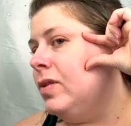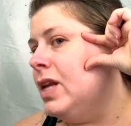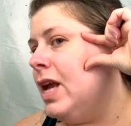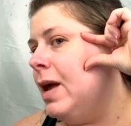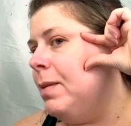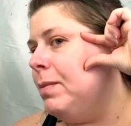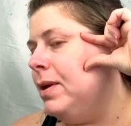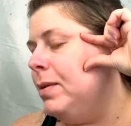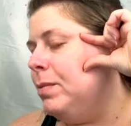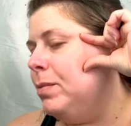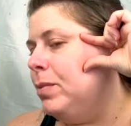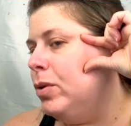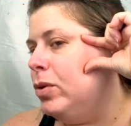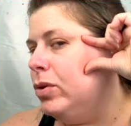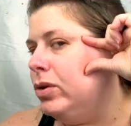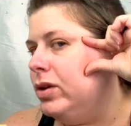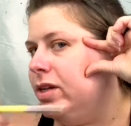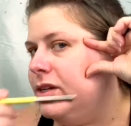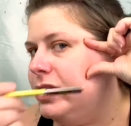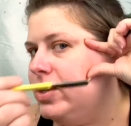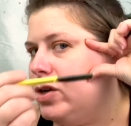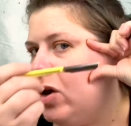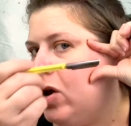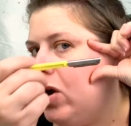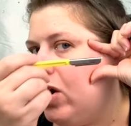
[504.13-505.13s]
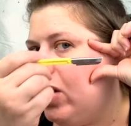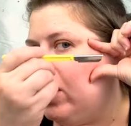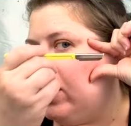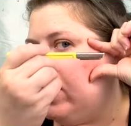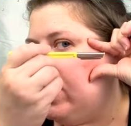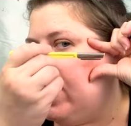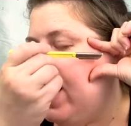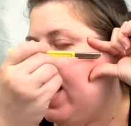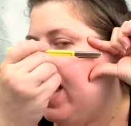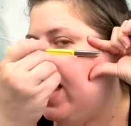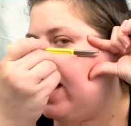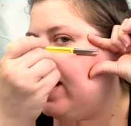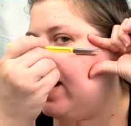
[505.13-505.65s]
I'm going to pull it
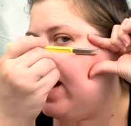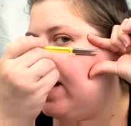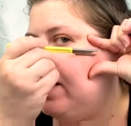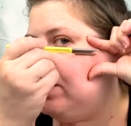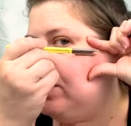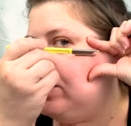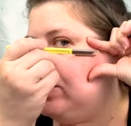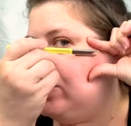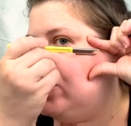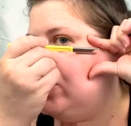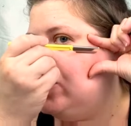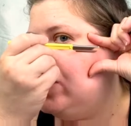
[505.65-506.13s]
taut, and I'm